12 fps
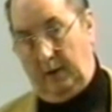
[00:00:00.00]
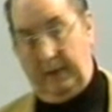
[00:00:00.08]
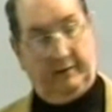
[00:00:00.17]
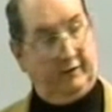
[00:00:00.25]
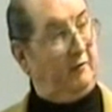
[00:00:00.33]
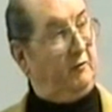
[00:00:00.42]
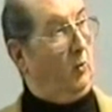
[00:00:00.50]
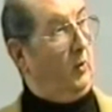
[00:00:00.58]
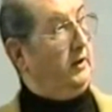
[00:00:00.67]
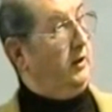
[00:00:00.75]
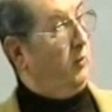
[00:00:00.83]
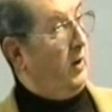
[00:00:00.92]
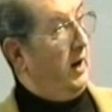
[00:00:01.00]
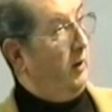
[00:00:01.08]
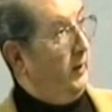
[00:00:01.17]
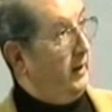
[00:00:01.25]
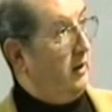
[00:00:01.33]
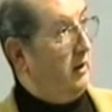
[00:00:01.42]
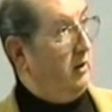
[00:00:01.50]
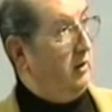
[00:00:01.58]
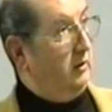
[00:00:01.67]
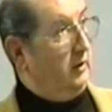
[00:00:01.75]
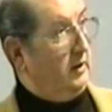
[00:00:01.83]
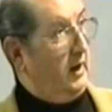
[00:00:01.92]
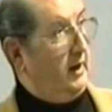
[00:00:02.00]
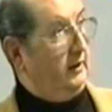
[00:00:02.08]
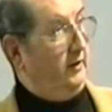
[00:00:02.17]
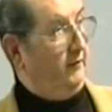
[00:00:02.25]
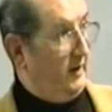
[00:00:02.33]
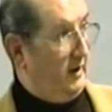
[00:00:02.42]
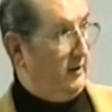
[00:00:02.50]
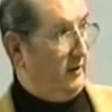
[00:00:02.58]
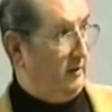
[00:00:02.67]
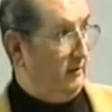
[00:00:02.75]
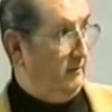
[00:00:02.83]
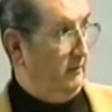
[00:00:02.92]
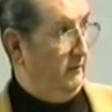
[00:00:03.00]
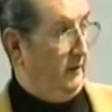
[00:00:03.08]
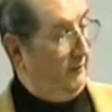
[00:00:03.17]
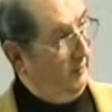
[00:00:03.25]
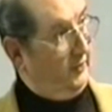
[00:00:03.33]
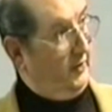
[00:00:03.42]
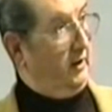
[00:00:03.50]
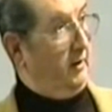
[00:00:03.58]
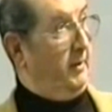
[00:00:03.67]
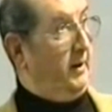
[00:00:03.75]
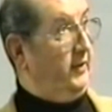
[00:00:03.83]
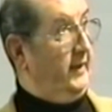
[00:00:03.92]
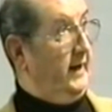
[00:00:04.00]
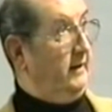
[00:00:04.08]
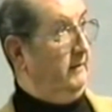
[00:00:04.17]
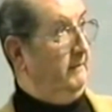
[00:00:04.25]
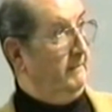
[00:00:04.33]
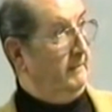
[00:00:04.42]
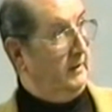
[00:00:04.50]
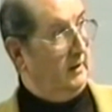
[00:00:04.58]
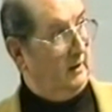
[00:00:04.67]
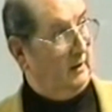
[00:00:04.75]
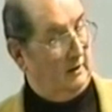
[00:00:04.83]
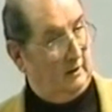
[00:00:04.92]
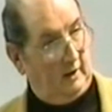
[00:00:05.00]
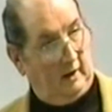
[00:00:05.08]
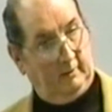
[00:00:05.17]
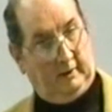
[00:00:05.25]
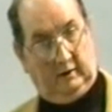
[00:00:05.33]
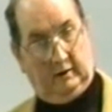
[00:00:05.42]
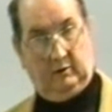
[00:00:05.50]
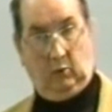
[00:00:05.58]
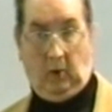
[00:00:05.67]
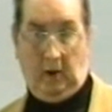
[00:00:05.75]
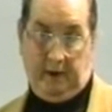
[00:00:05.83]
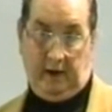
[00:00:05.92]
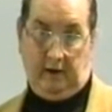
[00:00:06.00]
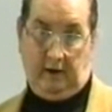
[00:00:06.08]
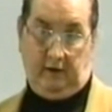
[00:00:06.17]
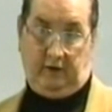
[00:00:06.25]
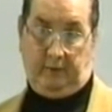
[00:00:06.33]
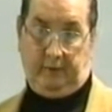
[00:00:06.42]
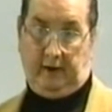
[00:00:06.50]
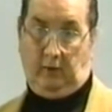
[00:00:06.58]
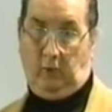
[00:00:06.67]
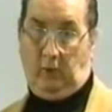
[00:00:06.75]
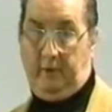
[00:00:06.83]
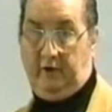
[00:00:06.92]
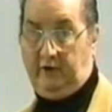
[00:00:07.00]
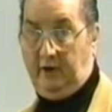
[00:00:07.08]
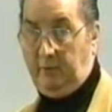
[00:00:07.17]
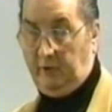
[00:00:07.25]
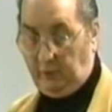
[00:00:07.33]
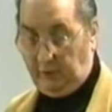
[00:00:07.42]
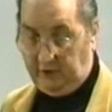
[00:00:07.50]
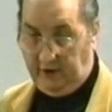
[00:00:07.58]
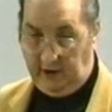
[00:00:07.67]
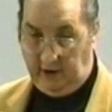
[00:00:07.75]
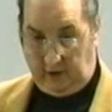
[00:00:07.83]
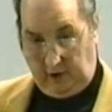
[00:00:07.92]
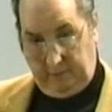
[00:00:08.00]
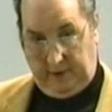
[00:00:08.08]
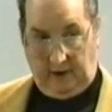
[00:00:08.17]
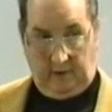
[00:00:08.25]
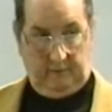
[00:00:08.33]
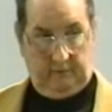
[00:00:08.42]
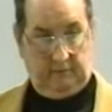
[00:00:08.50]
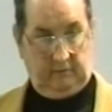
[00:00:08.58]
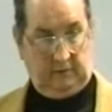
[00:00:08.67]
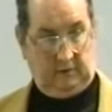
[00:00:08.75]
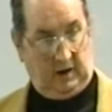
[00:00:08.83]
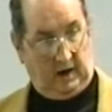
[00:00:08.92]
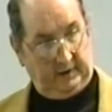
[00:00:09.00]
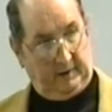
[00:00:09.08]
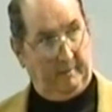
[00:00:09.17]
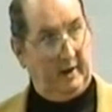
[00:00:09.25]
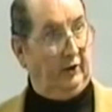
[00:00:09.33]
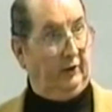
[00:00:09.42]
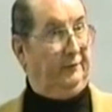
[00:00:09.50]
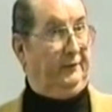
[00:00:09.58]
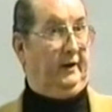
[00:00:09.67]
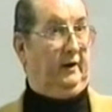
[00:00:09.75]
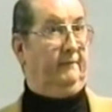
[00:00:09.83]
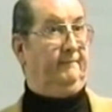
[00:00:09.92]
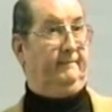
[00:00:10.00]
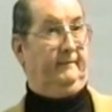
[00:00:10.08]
I mean, have you ever wondered why we call God the Father? You ever thought about that? I mean, women, some of the women's liberals were saying could be a God the Mother, you know.